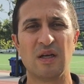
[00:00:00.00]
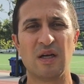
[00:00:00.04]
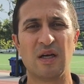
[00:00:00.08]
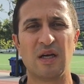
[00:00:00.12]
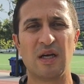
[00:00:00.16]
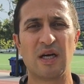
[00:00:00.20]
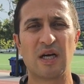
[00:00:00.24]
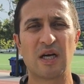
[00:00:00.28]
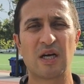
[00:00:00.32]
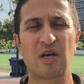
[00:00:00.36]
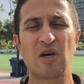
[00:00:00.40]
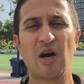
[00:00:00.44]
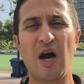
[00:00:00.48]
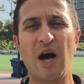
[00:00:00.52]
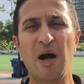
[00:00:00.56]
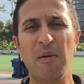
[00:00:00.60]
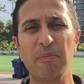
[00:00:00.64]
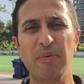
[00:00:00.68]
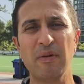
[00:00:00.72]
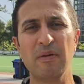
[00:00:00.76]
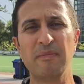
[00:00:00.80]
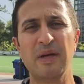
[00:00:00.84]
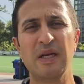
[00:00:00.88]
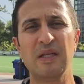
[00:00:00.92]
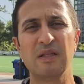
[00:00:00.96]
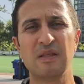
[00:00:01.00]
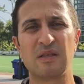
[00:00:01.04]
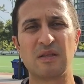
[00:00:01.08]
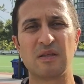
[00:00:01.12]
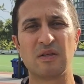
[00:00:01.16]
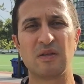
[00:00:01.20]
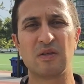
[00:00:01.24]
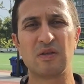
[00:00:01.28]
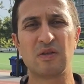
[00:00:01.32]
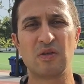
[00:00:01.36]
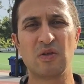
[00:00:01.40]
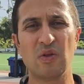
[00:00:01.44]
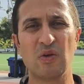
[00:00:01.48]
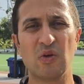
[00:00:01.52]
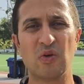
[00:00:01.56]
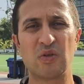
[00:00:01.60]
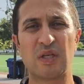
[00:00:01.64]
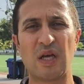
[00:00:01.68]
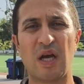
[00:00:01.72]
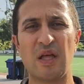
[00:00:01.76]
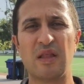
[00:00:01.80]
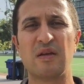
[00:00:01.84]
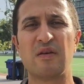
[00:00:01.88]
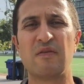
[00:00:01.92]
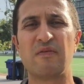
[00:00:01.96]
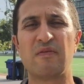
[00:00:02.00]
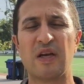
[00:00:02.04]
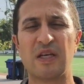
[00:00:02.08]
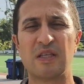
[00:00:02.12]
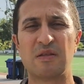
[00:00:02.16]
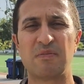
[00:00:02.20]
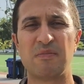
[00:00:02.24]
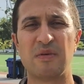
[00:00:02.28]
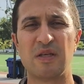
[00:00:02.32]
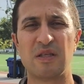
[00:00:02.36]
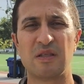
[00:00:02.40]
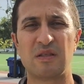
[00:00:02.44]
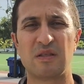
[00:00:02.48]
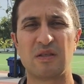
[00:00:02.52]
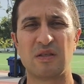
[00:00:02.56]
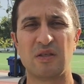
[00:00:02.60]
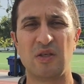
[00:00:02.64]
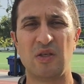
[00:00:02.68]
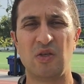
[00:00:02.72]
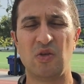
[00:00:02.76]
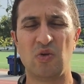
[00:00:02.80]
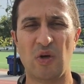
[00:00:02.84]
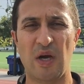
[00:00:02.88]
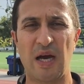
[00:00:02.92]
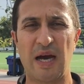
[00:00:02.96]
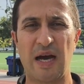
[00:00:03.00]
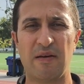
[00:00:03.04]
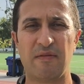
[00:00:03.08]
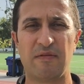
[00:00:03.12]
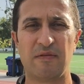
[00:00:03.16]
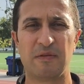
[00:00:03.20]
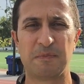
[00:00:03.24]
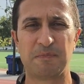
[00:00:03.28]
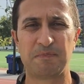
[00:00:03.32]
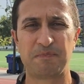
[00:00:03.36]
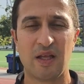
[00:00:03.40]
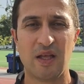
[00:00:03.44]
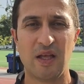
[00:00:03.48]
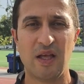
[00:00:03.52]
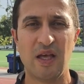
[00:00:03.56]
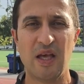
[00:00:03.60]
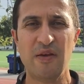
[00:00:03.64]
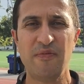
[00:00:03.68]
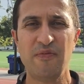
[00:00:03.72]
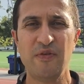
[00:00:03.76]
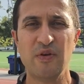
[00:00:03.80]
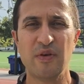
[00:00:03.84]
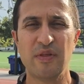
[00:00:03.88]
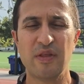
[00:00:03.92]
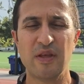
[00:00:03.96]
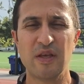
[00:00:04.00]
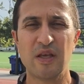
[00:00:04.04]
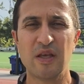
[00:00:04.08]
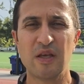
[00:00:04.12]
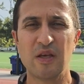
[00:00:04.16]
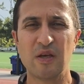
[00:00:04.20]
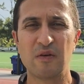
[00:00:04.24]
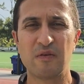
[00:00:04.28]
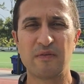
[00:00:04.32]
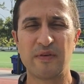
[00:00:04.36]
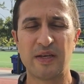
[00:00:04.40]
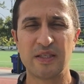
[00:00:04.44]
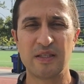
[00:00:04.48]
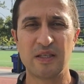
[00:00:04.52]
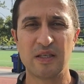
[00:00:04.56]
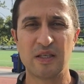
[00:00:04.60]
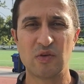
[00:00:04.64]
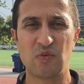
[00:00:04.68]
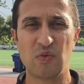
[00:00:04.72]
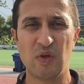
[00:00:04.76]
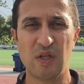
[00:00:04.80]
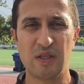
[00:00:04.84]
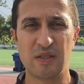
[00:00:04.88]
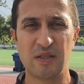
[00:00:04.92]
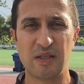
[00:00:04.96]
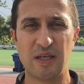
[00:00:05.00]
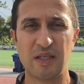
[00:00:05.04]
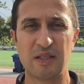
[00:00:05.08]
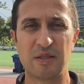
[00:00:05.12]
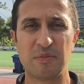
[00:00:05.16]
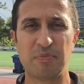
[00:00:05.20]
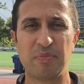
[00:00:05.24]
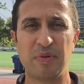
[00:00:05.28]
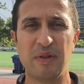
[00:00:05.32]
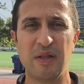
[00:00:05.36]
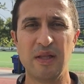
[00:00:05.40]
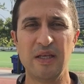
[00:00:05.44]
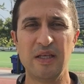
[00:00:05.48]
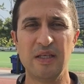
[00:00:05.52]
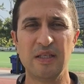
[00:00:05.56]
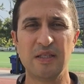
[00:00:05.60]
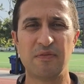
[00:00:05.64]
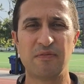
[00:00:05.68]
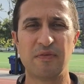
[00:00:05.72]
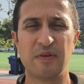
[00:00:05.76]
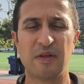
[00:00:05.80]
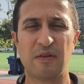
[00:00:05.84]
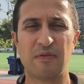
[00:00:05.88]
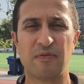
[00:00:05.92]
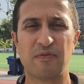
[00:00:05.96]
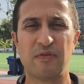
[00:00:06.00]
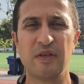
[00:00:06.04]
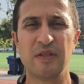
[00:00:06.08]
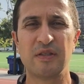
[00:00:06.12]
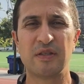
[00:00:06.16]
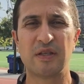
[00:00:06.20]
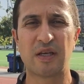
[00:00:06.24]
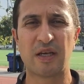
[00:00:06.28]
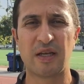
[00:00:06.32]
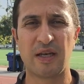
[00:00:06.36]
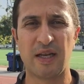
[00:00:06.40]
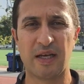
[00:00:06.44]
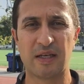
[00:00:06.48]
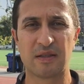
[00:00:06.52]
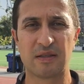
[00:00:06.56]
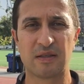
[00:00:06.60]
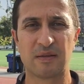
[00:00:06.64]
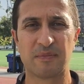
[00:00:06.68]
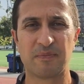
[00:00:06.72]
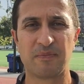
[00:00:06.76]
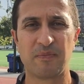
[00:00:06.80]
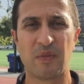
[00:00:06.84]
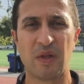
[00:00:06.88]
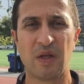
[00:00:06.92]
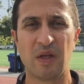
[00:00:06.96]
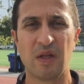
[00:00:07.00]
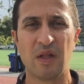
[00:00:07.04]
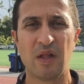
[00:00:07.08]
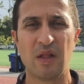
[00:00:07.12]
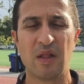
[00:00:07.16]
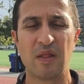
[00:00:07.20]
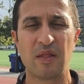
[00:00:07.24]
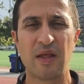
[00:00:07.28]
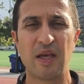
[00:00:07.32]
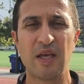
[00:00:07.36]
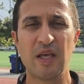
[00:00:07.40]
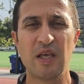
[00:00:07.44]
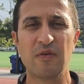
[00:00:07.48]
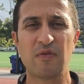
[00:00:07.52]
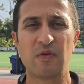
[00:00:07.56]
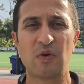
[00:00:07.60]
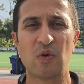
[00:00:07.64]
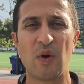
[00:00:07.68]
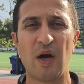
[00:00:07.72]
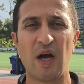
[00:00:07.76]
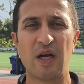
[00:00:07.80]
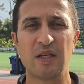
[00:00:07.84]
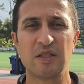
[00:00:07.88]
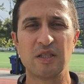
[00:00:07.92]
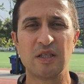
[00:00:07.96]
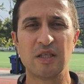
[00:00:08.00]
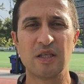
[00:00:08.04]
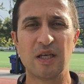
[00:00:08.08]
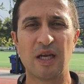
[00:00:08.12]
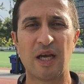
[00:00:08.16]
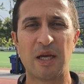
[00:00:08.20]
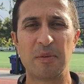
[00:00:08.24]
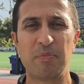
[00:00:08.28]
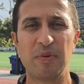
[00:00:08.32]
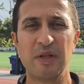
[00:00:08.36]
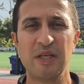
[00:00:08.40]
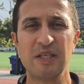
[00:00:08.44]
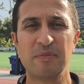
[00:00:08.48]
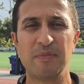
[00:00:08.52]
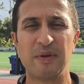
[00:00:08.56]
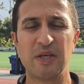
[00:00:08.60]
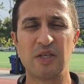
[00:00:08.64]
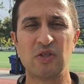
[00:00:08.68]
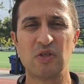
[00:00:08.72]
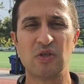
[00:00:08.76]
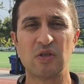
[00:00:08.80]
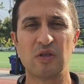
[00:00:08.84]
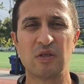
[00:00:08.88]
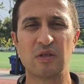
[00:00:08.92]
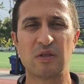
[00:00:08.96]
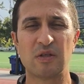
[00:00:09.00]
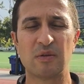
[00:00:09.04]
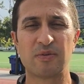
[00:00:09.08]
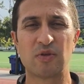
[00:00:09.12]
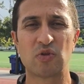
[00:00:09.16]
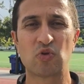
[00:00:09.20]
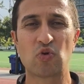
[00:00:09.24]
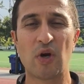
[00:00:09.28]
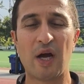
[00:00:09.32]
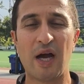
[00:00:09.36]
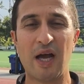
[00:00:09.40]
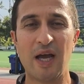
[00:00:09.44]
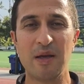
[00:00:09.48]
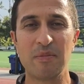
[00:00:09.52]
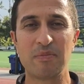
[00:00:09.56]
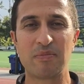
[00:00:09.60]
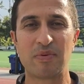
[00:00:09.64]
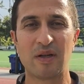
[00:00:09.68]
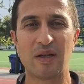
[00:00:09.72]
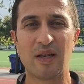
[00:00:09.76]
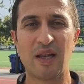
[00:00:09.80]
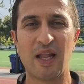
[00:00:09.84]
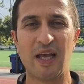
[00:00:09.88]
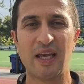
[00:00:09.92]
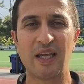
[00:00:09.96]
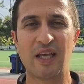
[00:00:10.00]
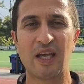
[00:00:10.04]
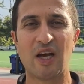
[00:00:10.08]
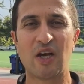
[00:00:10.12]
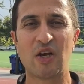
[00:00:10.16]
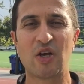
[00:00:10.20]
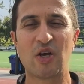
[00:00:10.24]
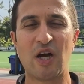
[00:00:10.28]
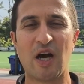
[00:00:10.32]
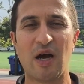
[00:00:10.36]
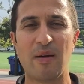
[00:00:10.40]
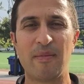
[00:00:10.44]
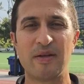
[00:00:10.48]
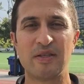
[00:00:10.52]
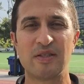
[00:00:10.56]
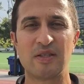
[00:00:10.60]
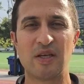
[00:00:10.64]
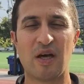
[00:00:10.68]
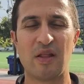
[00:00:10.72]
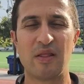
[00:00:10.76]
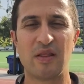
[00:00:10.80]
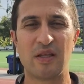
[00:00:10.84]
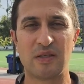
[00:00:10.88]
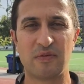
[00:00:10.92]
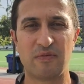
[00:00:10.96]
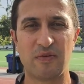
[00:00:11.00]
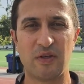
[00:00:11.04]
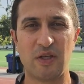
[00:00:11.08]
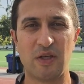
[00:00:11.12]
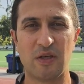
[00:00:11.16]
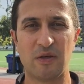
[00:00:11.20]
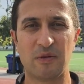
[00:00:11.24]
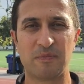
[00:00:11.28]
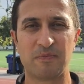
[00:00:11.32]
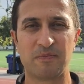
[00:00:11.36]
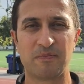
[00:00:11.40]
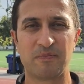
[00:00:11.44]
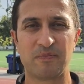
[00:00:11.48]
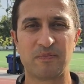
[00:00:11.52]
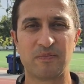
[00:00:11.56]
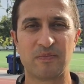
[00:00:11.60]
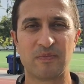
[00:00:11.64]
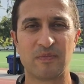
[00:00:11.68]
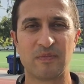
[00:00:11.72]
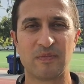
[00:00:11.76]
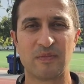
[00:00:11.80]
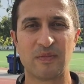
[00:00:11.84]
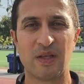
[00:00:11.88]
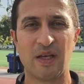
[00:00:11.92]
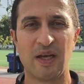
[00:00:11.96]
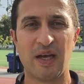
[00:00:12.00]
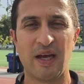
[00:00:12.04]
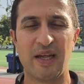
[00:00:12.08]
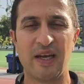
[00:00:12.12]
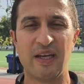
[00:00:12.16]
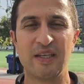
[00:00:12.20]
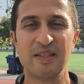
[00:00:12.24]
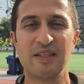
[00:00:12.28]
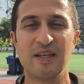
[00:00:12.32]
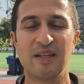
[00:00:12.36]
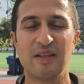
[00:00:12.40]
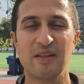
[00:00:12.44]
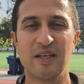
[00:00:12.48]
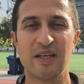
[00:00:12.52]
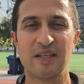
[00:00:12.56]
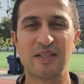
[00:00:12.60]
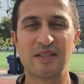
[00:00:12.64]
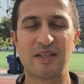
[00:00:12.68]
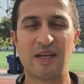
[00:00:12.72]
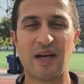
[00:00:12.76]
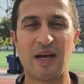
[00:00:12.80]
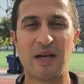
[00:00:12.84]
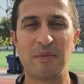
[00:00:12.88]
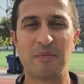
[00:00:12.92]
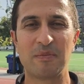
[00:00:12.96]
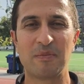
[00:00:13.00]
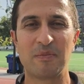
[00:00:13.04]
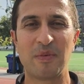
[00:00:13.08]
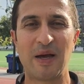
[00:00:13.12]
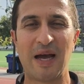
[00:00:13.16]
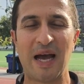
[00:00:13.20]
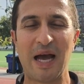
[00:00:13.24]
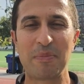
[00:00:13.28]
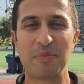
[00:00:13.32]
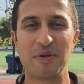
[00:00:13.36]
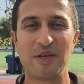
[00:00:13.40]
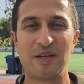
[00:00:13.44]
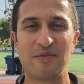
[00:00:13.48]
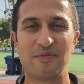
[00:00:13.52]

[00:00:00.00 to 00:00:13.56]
uh, complement to those other investments you have. If you're thinking of investing in real estate, please feel free to connect. Thank you for watching and please make sure you subscribe, like, and comment on this video. And until next time, happy